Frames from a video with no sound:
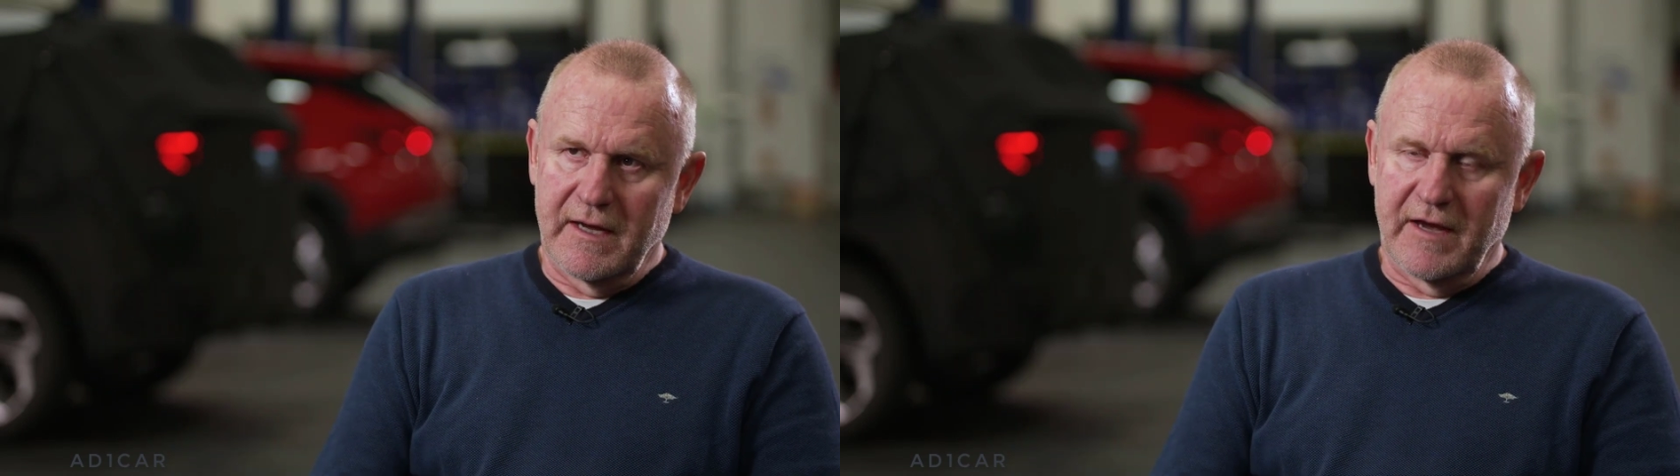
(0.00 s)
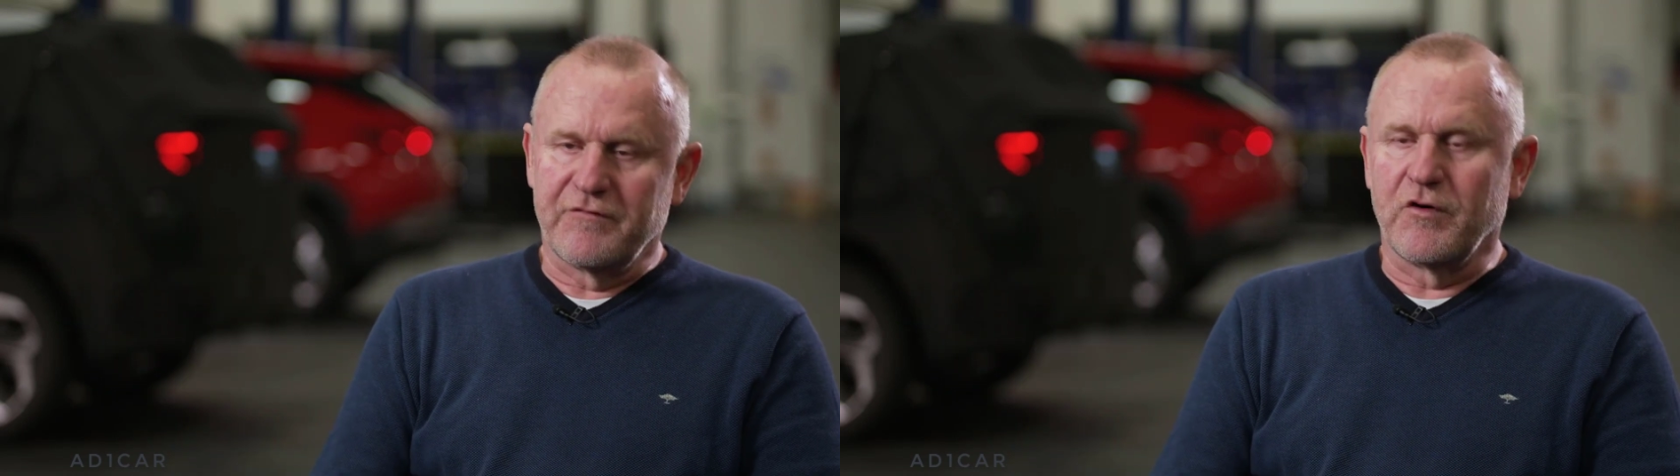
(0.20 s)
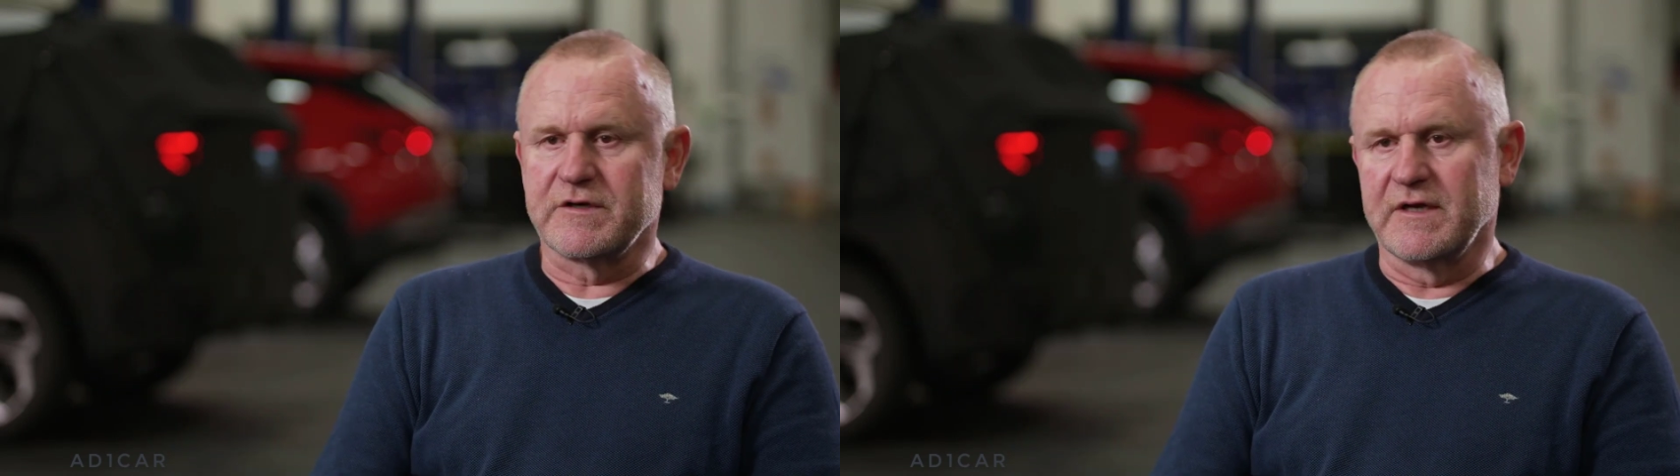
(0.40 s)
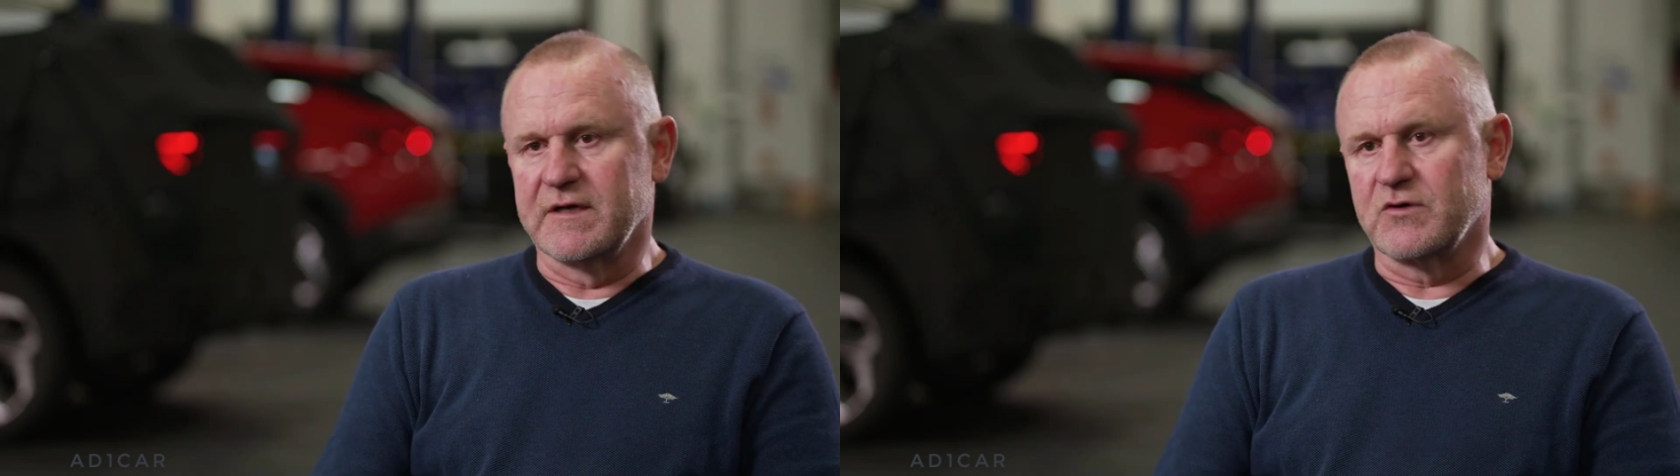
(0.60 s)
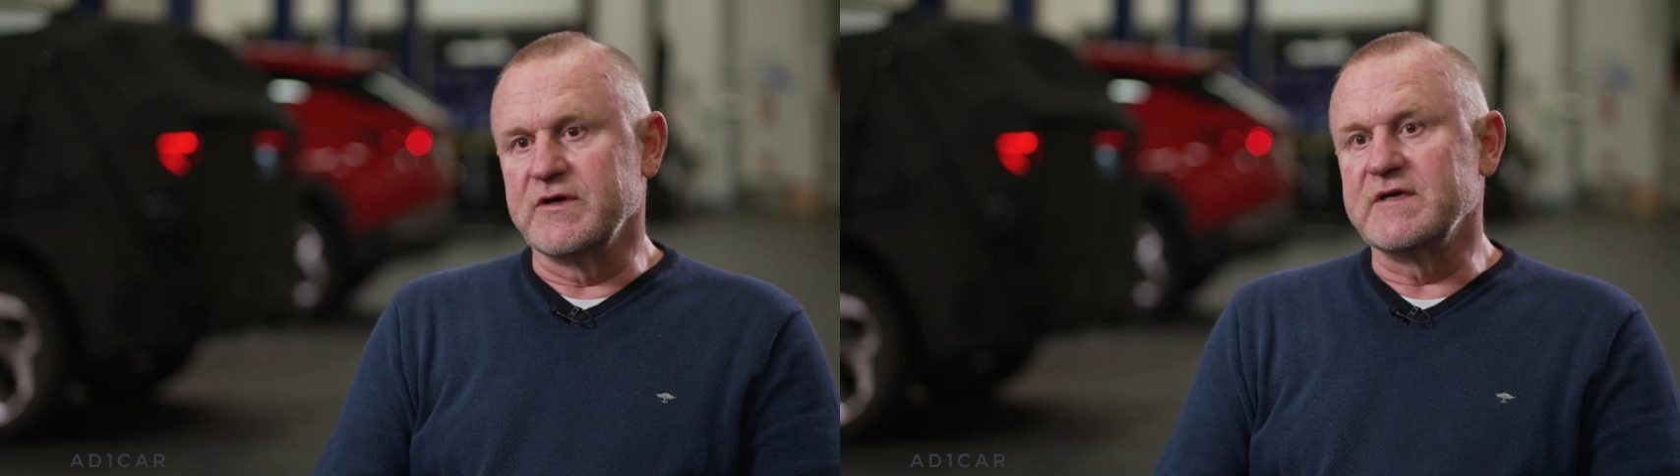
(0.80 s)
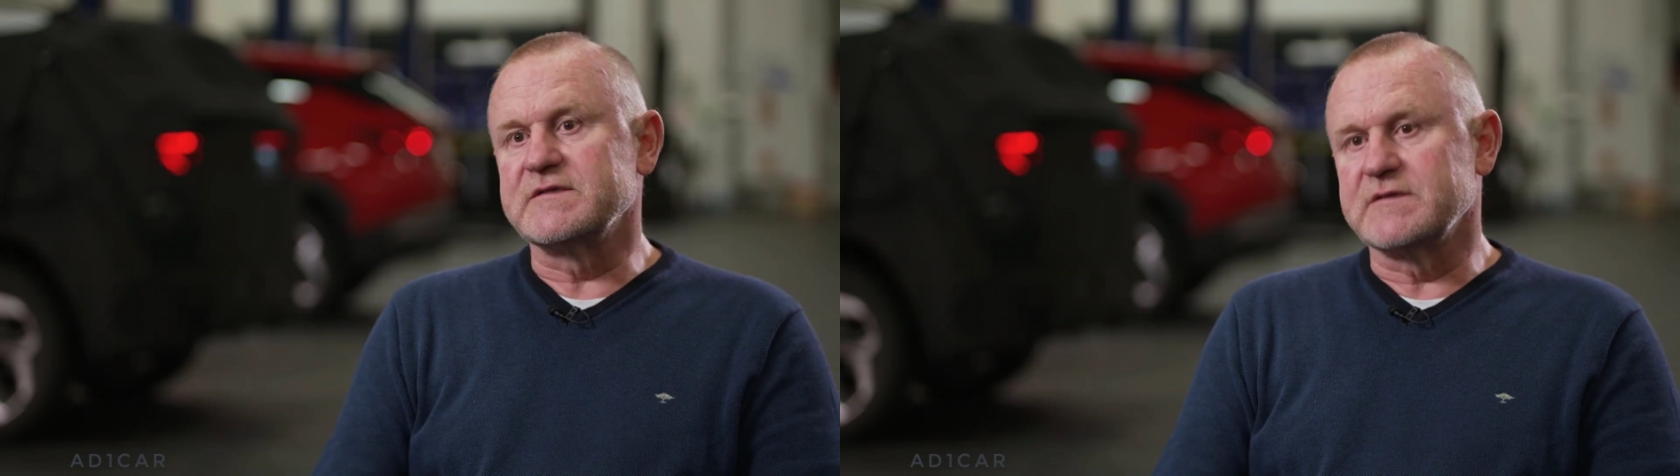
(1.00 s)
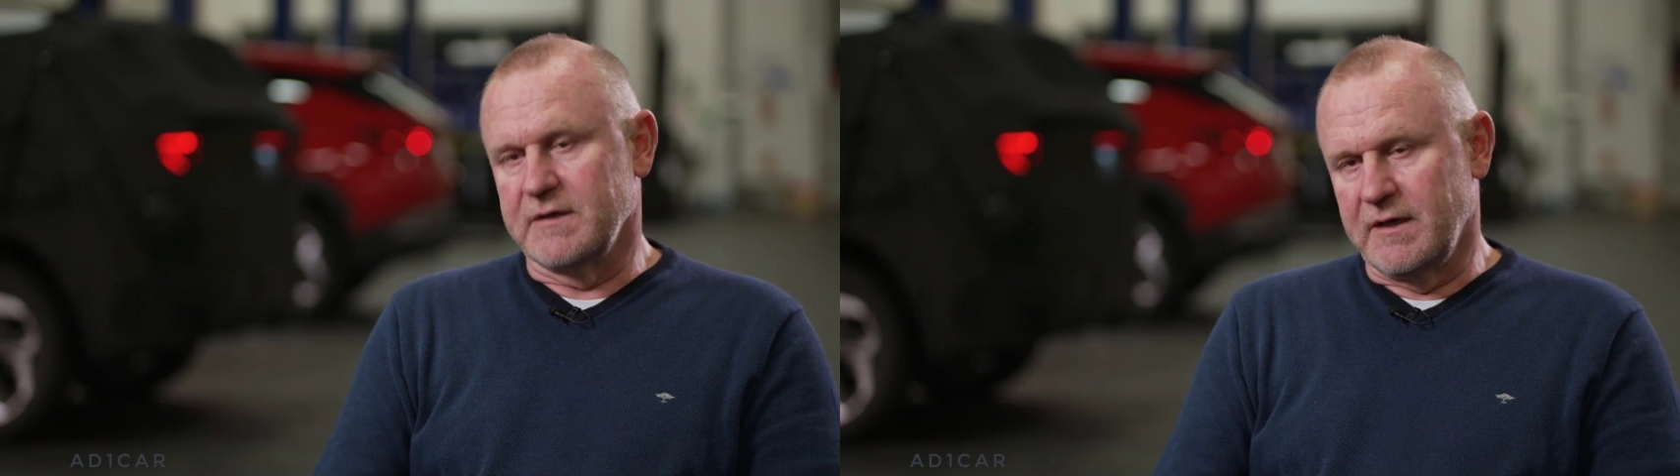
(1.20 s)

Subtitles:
effort increase